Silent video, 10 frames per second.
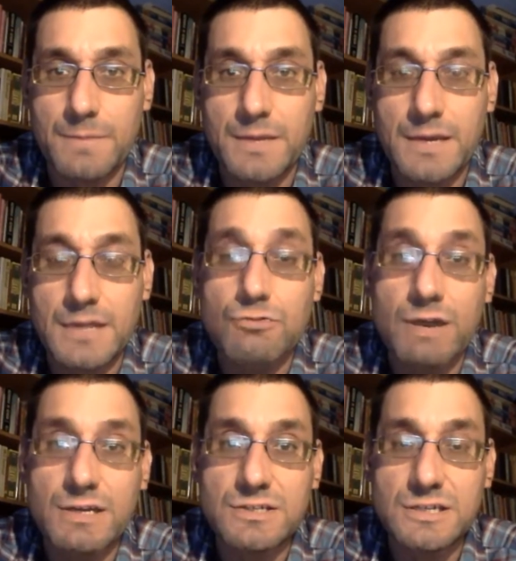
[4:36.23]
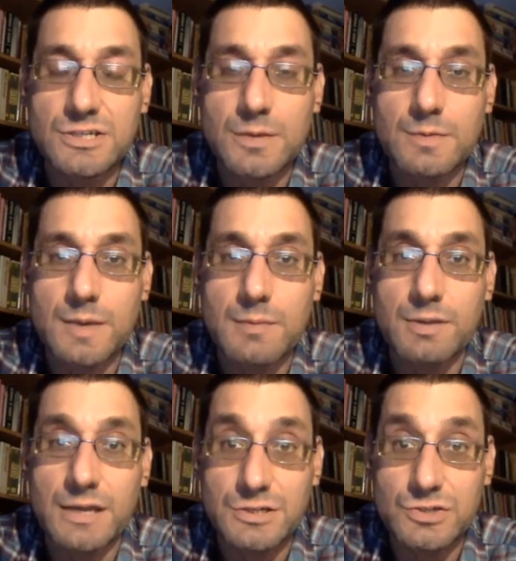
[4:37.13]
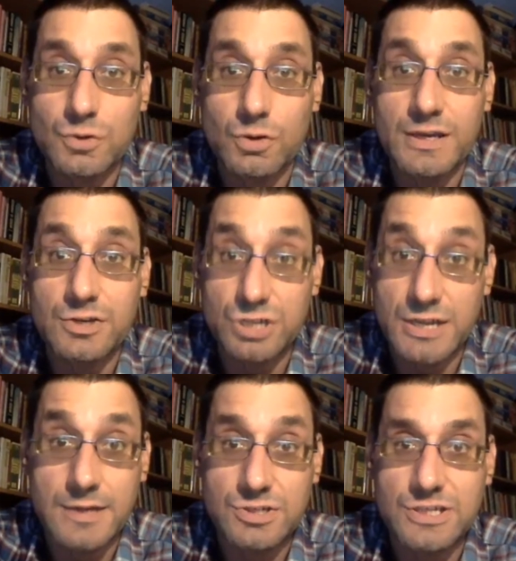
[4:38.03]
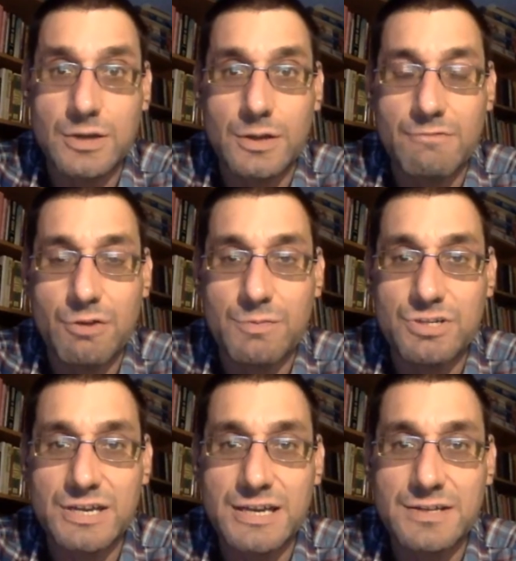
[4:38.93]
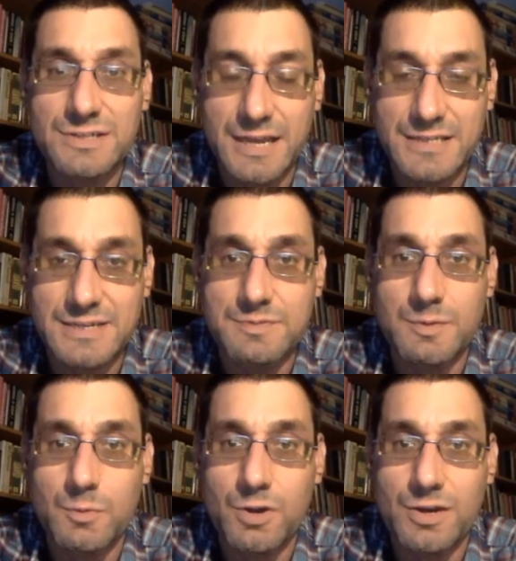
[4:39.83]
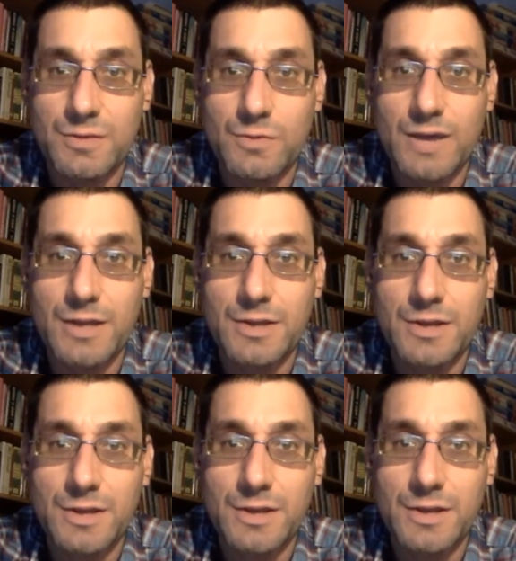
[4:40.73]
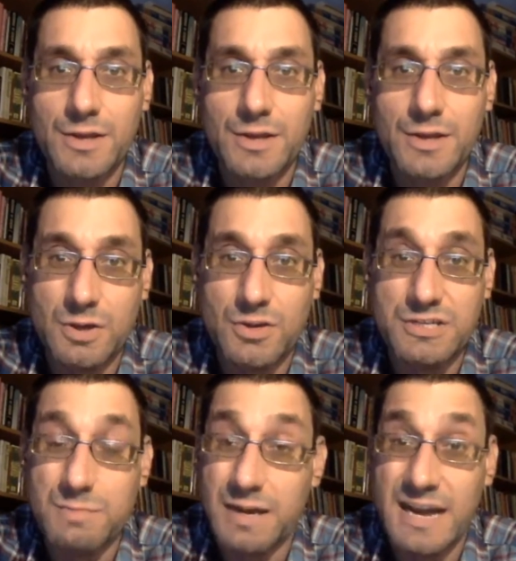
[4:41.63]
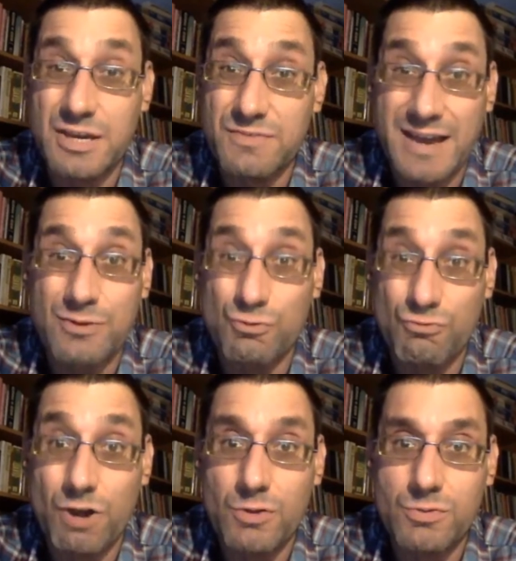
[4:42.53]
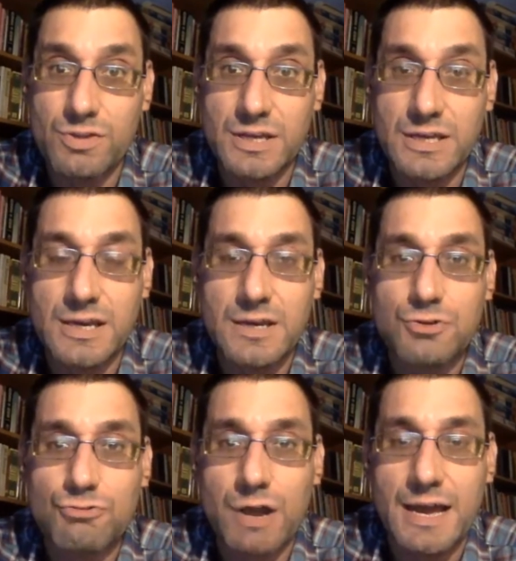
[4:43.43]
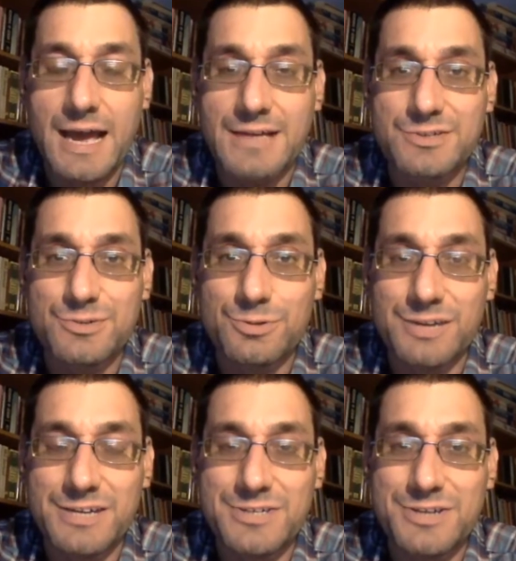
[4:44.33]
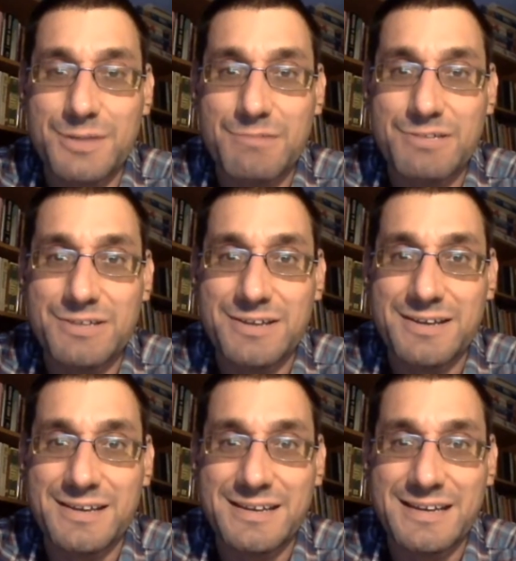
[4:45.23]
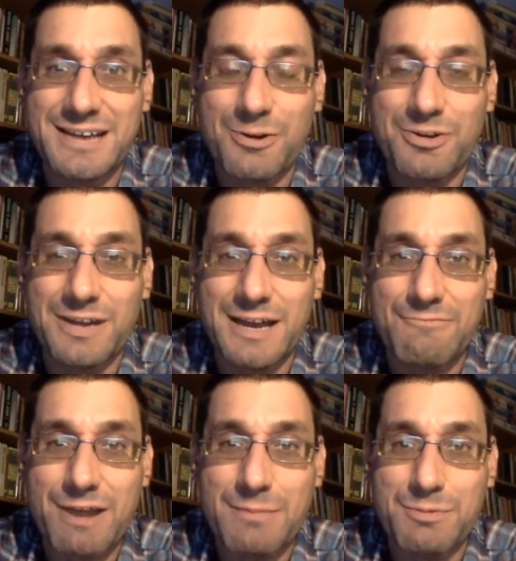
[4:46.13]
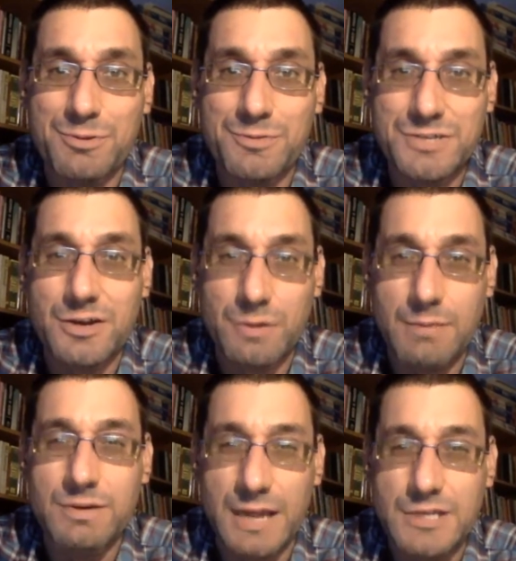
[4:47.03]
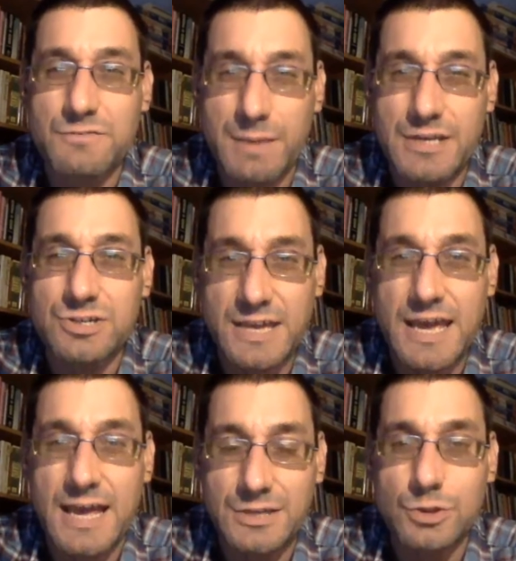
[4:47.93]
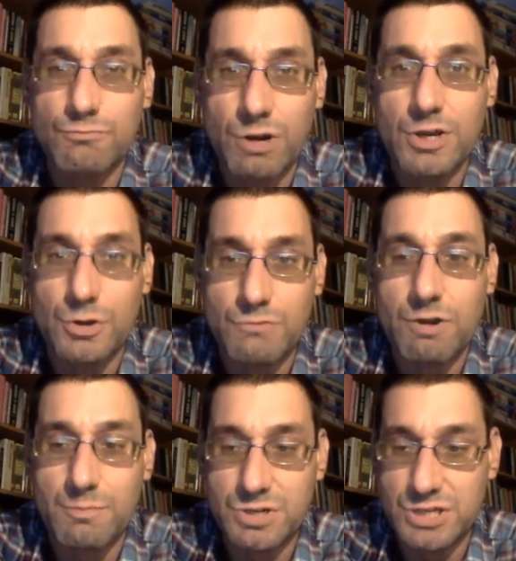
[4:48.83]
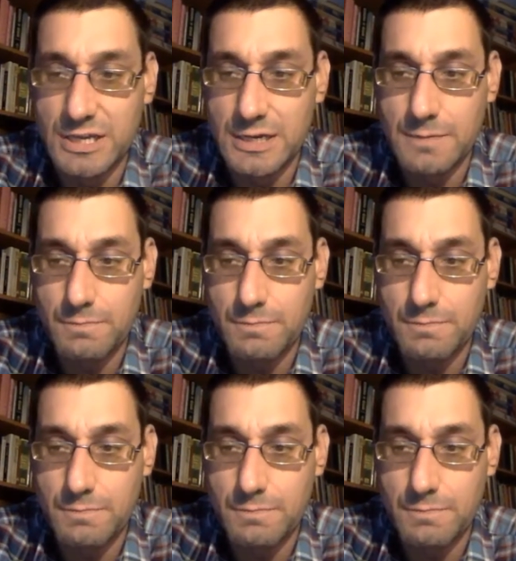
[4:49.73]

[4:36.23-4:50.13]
It's great to see so many people installing GHC on their own machines, and that seems to be working well. To be honest, by now you've outgrown the try Haskell interpreter in our online REPL, so I'm glad you've managed to get Haskell running on your own machine.